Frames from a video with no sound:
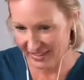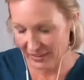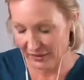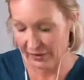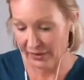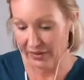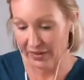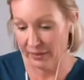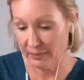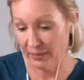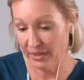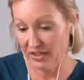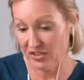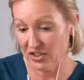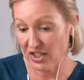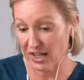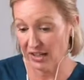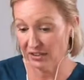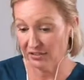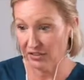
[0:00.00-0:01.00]
Well, that man
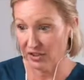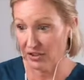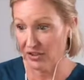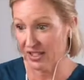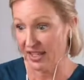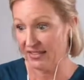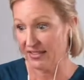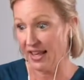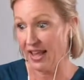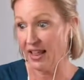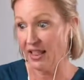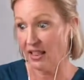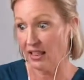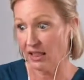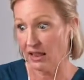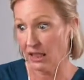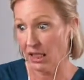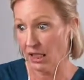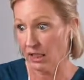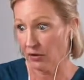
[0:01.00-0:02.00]
child of yours has a
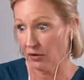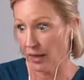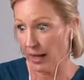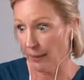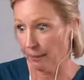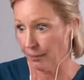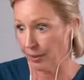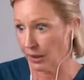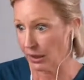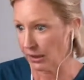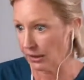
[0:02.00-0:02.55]
lot of crap.